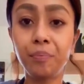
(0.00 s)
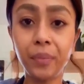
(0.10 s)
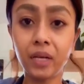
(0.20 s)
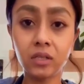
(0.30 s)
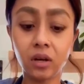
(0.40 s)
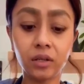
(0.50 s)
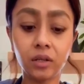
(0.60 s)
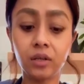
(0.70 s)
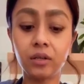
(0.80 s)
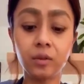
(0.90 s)
based on
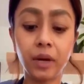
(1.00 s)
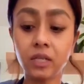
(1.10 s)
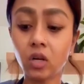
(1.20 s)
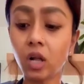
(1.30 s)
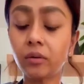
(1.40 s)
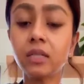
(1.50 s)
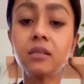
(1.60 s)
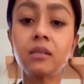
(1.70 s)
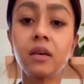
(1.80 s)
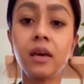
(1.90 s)
your spice
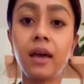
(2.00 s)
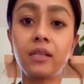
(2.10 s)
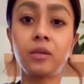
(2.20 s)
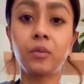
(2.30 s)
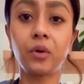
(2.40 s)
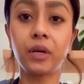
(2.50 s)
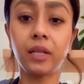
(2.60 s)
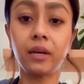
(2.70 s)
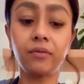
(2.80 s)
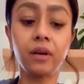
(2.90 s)
tolerance, and some curry
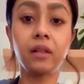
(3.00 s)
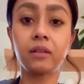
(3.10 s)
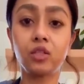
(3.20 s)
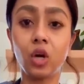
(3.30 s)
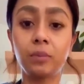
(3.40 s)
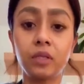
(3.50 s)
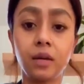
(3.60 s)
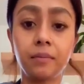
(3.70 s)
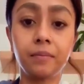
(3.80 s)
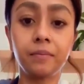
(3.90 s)
leaf. Let's chop this up.